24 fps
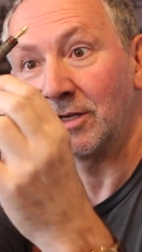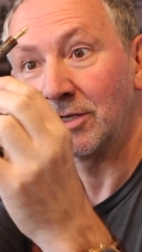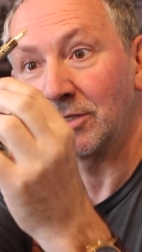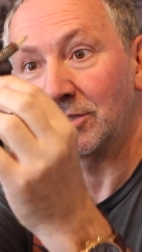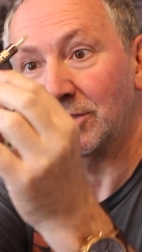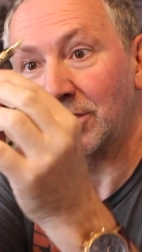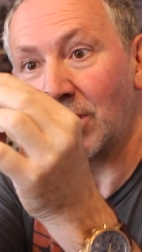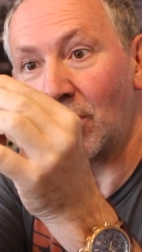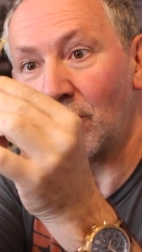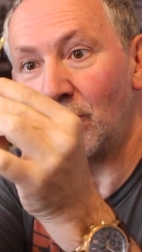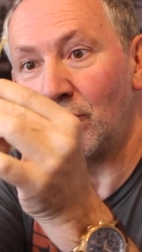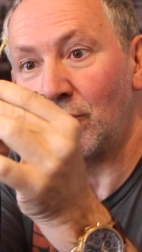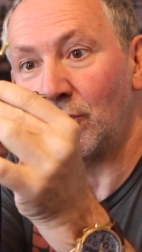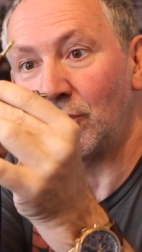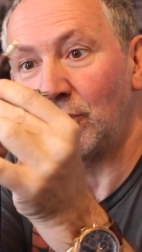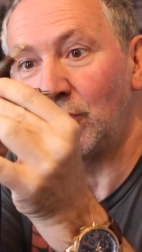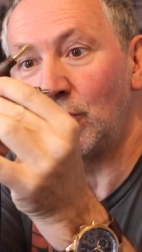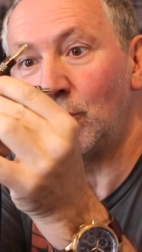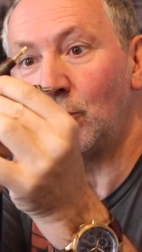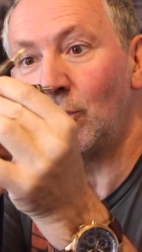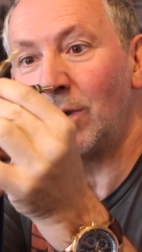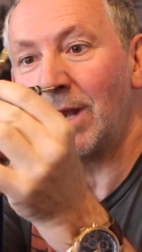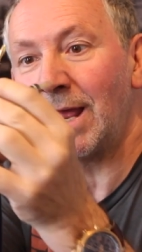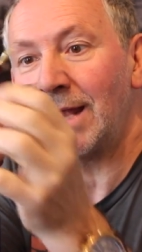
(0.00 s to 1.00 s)
So
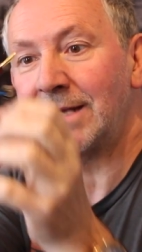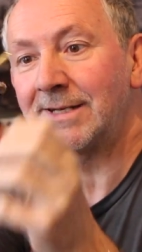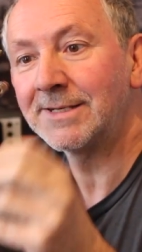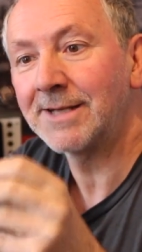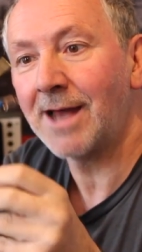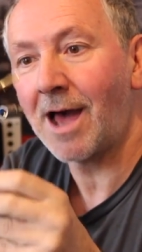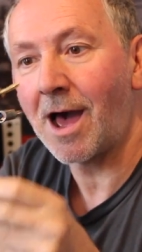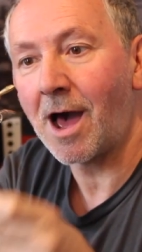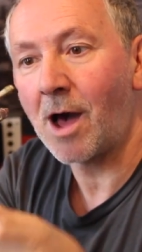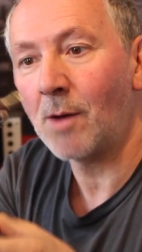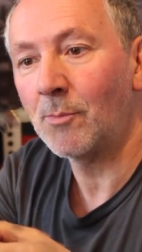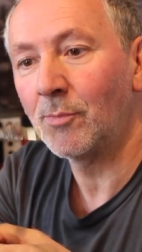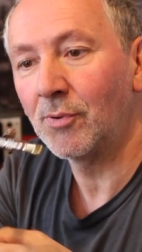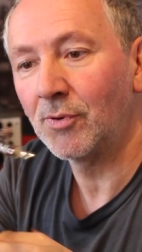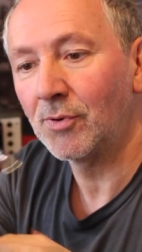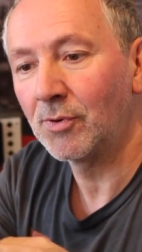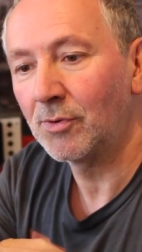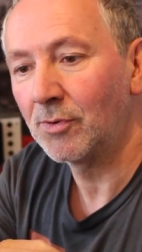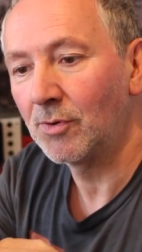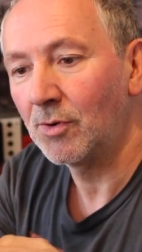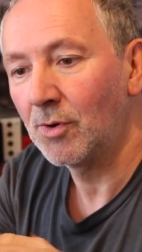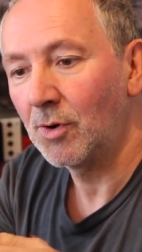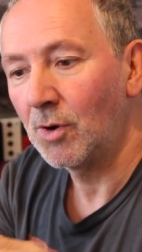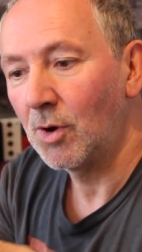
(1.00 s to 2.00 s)
you will end up
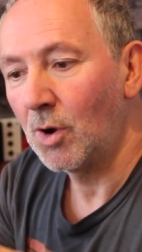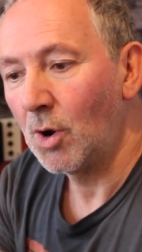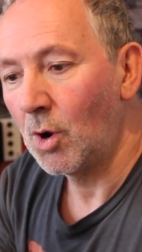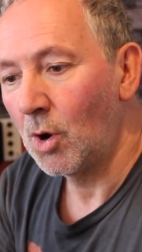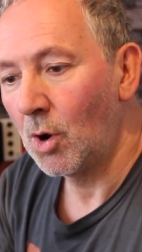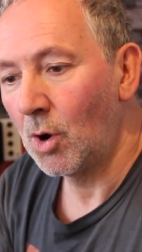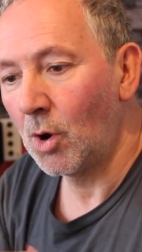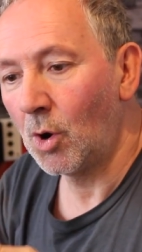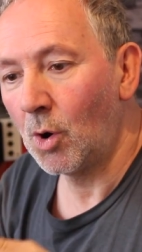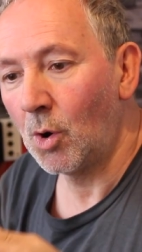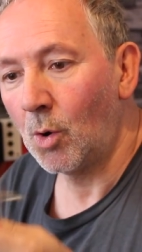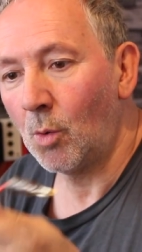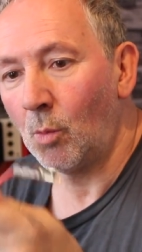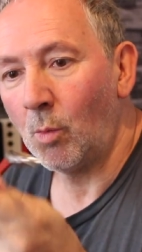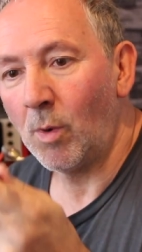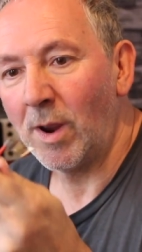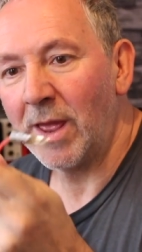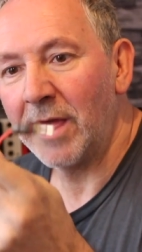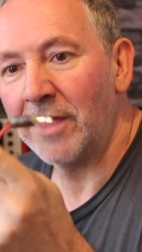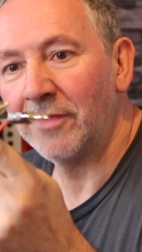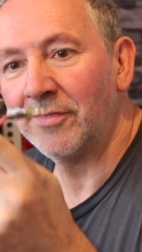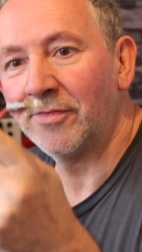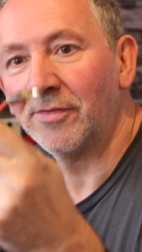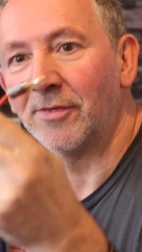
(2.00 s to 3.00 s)

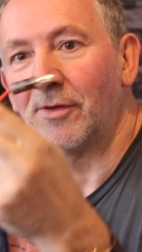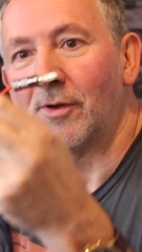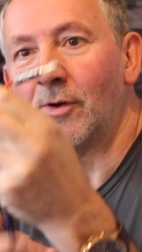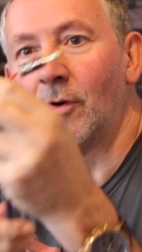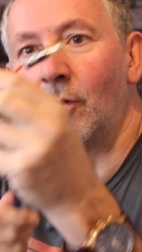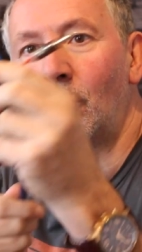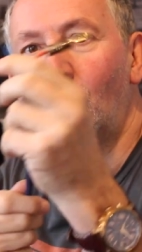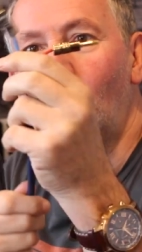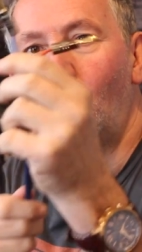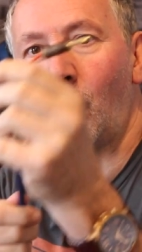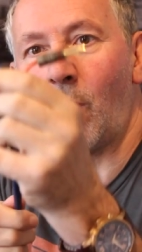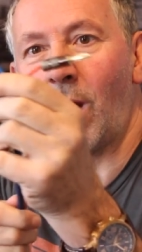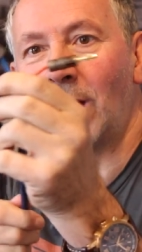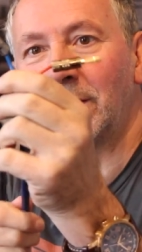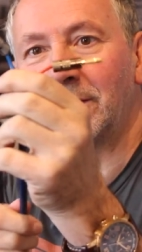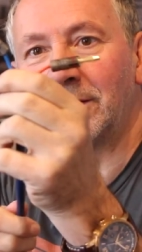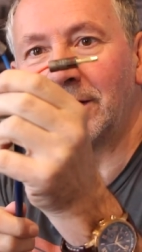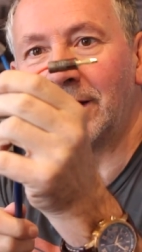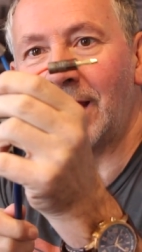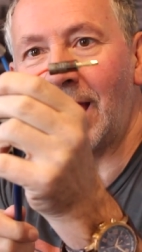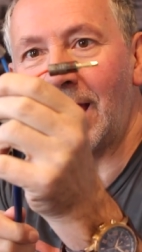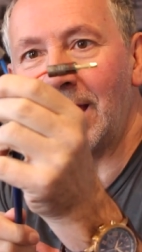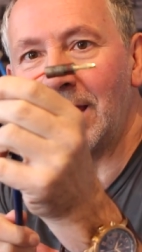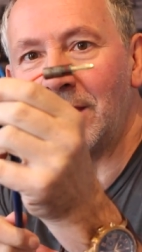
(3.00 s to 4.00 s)
with
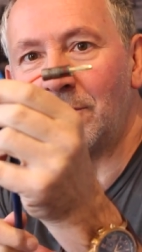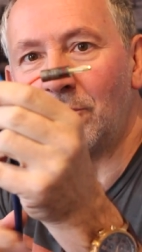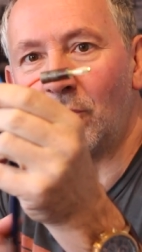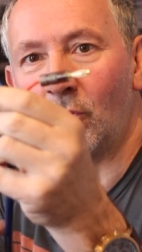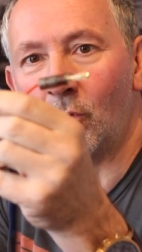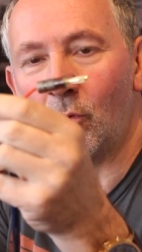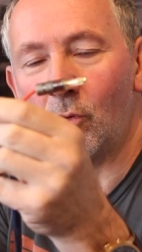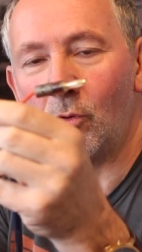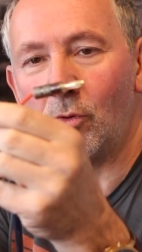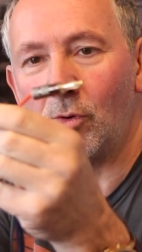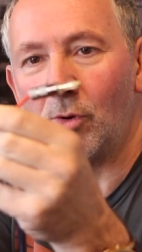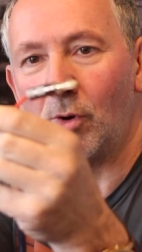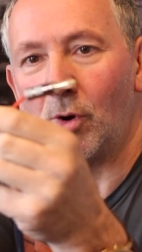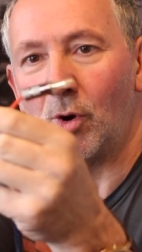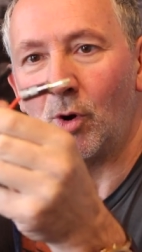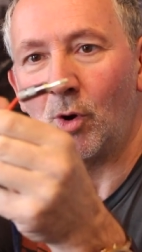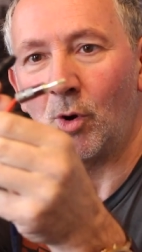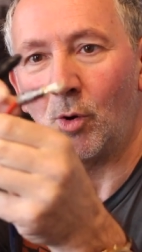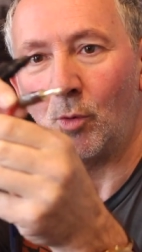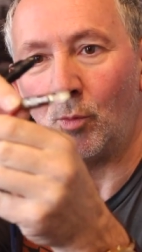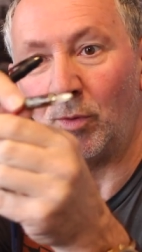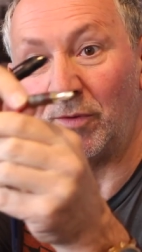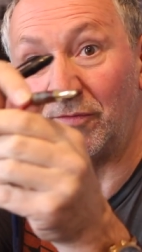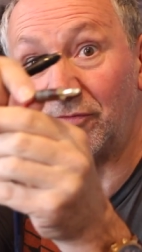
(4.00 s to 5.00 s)
one cable
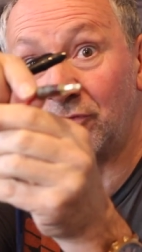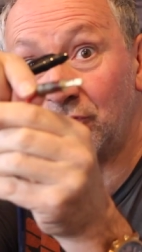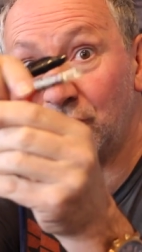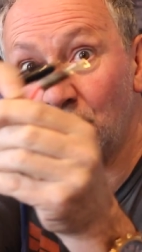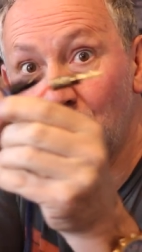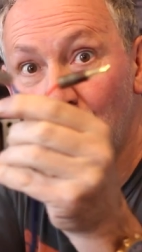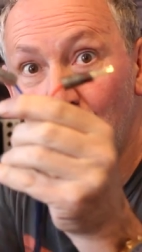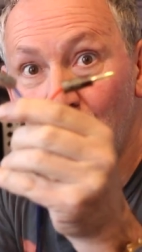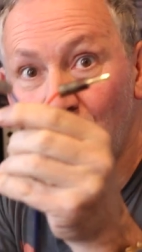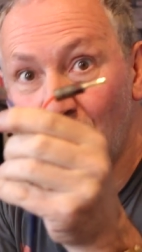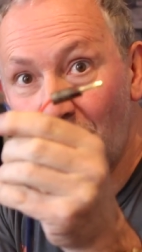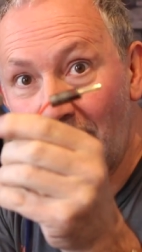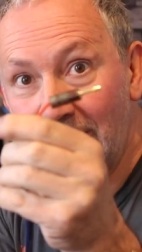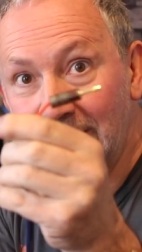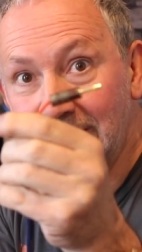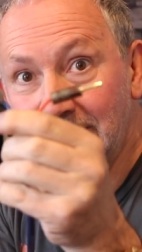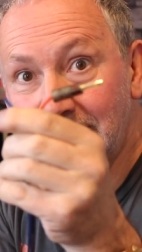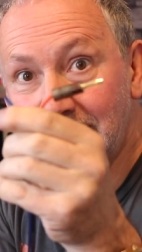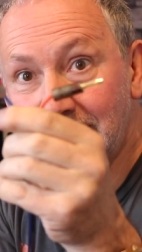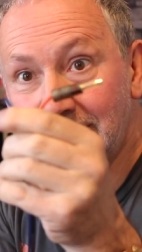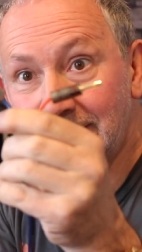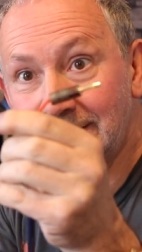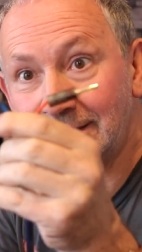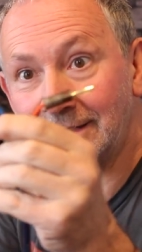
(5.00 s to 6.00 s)
with two
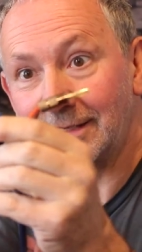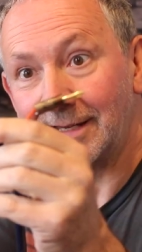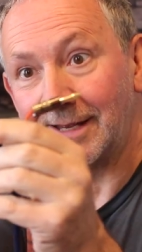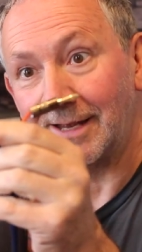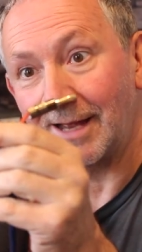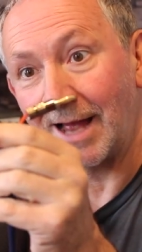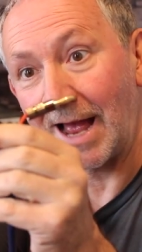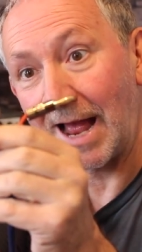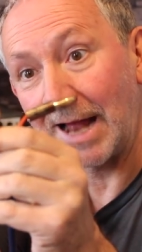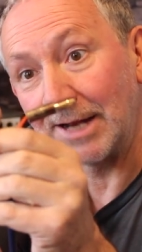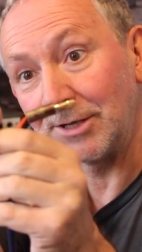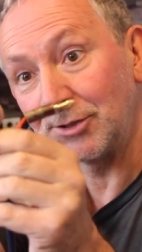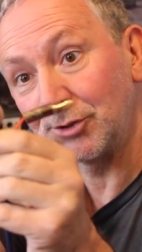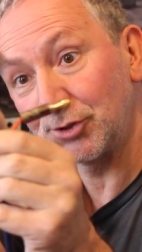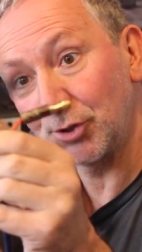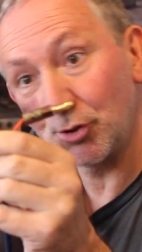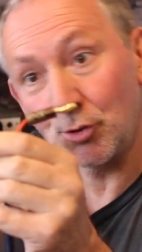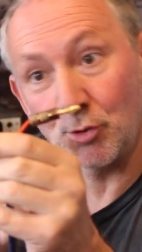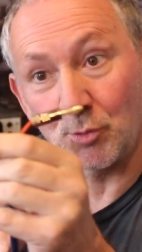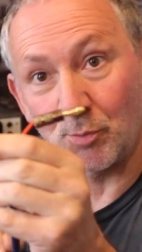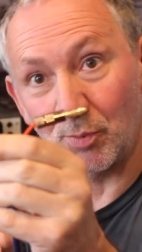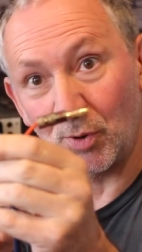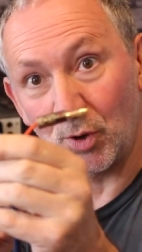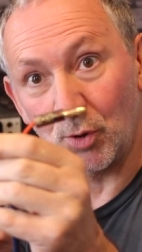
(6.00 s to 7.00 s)
reds and
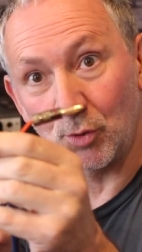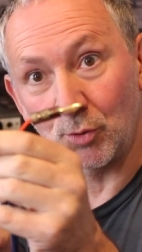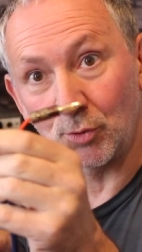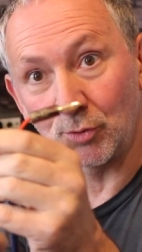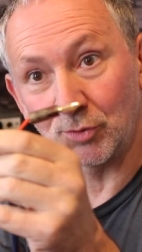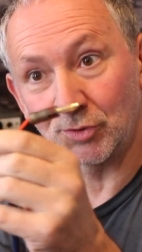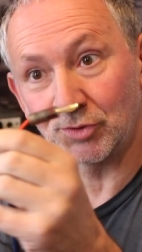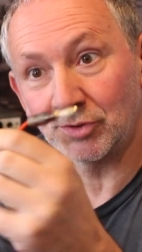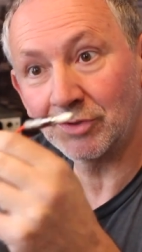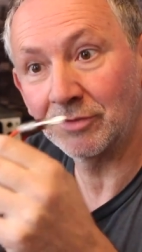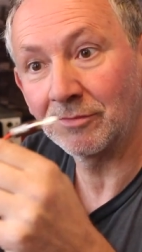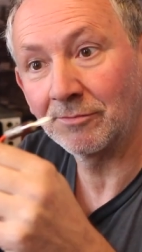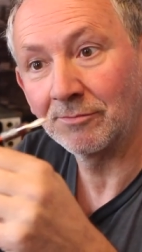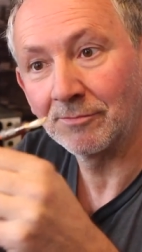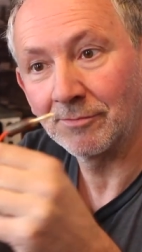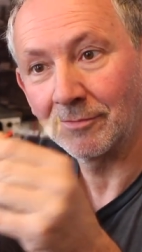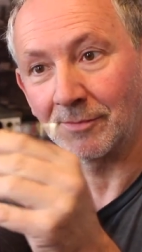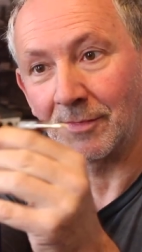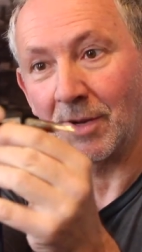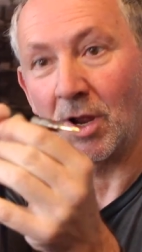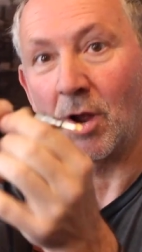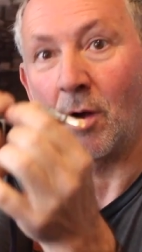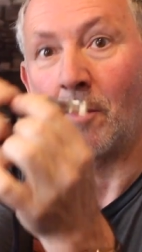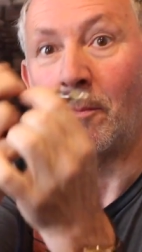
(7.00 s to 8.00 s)
two blues,
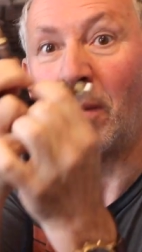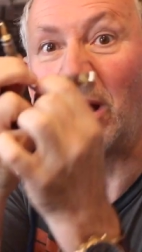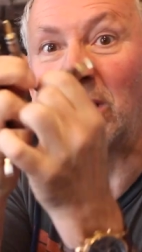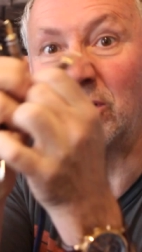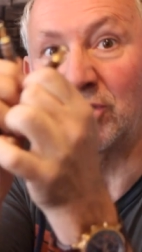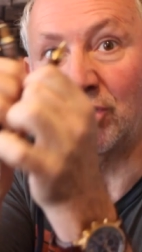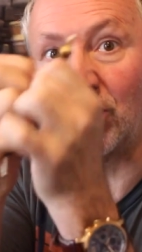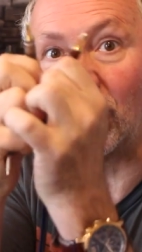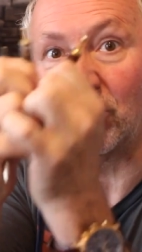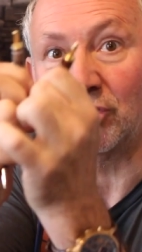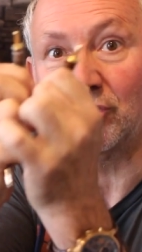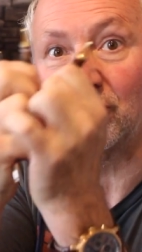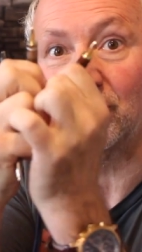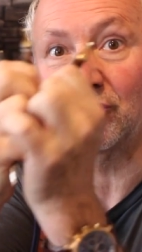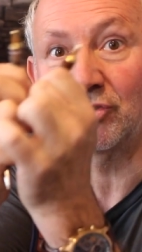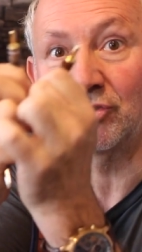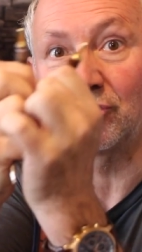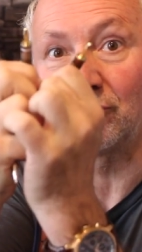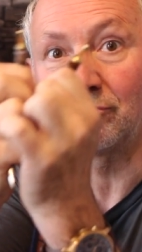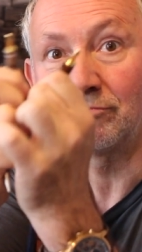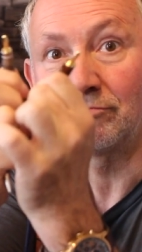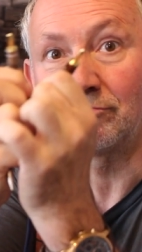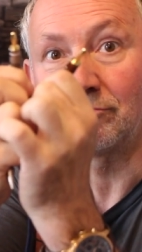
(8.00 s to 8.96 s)
but just